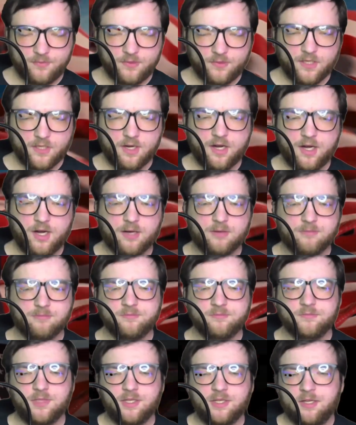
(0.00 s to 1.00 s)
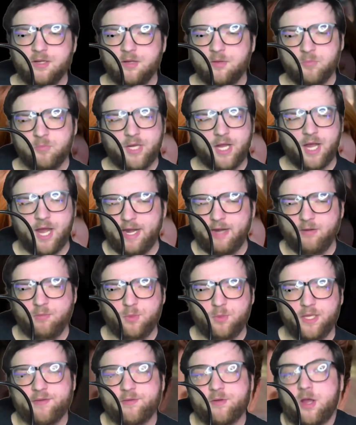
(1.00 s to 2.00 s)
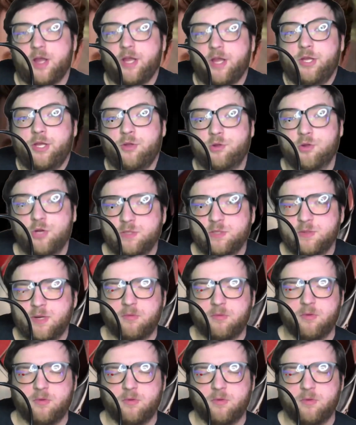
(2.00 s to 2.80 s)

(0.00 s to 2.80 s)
Um, but yeah, I didn't really have a huge problem with